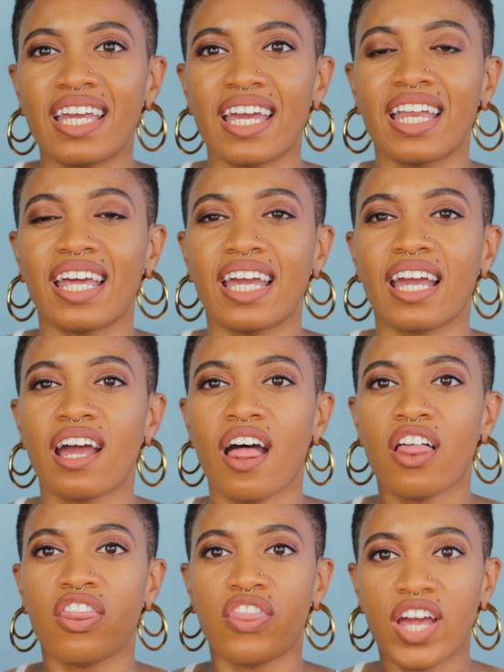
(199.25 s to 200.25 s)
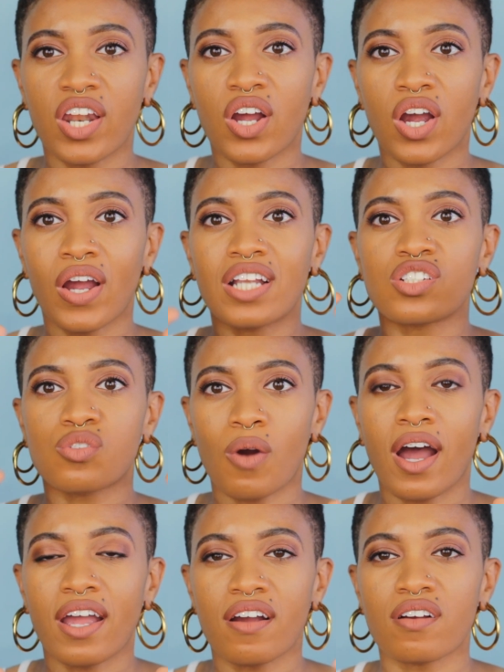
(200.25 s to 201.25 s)
getting thinner and
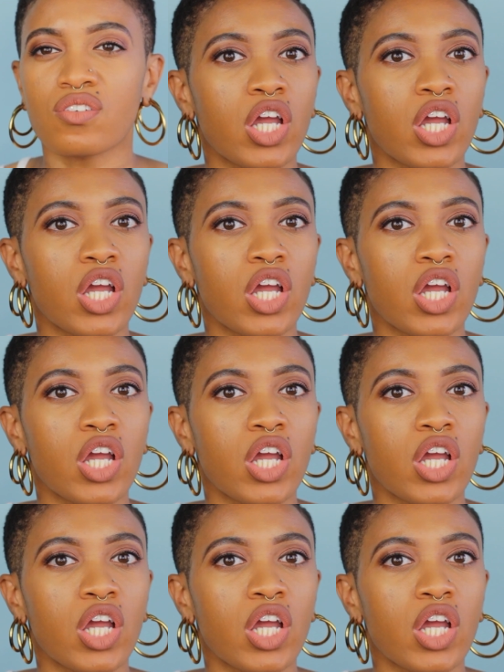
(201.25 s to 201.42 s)
drier.